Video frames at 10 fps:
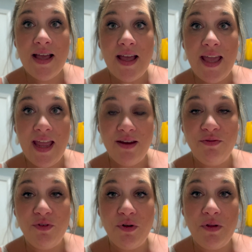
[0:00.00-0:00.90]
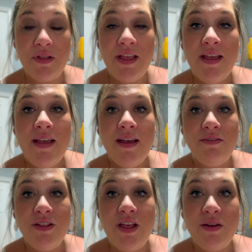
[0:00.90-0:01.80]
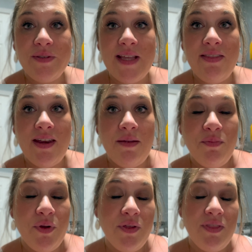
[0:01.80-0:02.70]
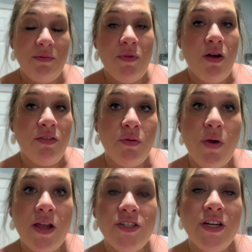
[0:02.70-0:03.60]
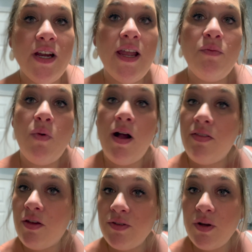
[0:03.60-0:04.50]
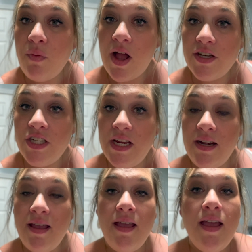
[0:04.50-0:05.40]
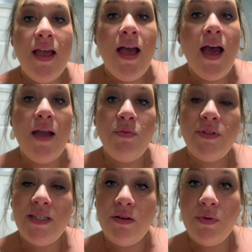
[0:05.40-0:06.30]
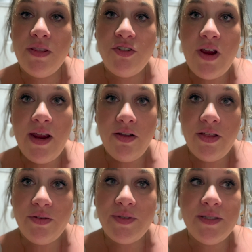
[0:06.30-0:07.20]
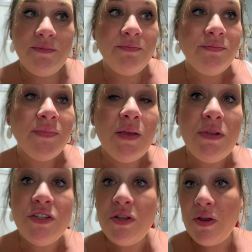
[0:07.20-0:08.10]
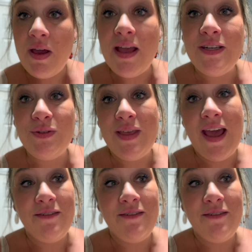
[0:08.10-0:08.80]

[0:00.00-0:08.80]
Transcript: handful of clothes and then I put them all in the washer. And while those are washing, I will deal with the dryer clothes. Let me show you how I do that.